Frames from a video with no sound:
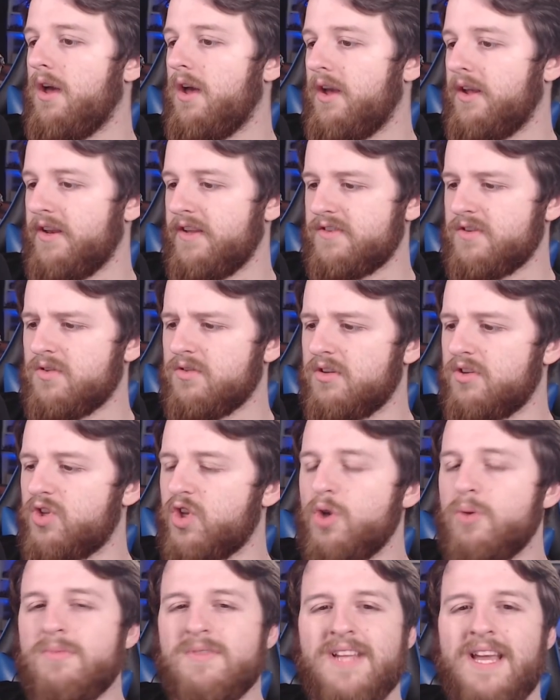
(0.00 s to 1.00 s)
And it's called a
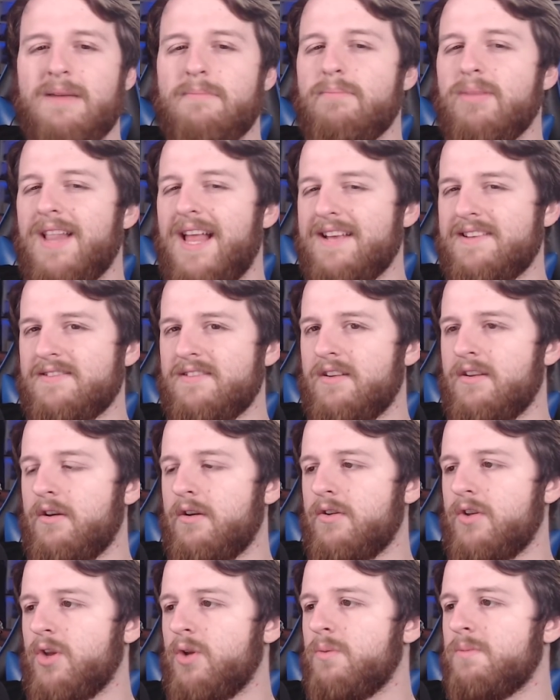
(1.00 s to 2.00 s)
Doomsday Blaster,
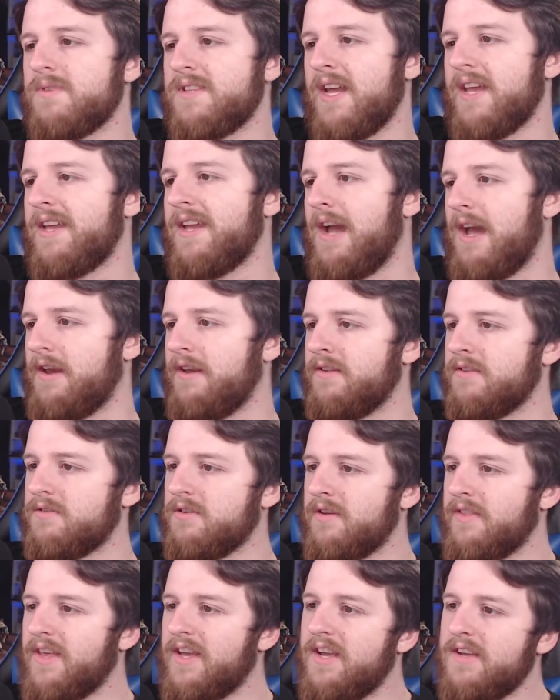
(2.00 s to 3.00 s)
not a Doomsday Cannon.
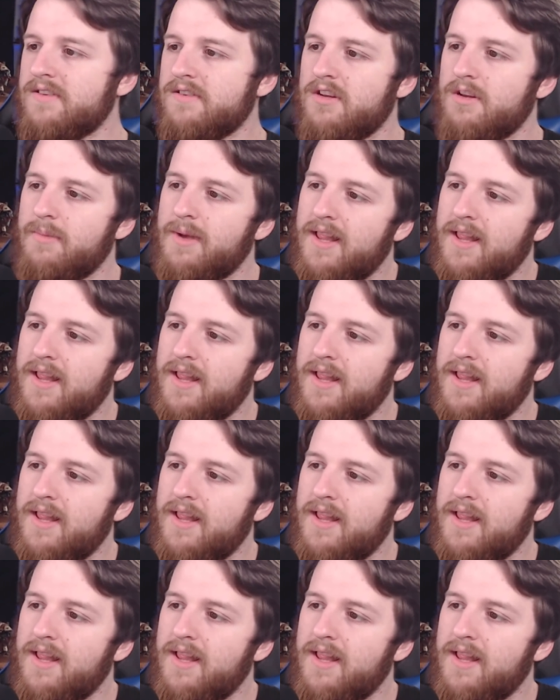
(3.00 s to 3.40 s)
So I think it's going to be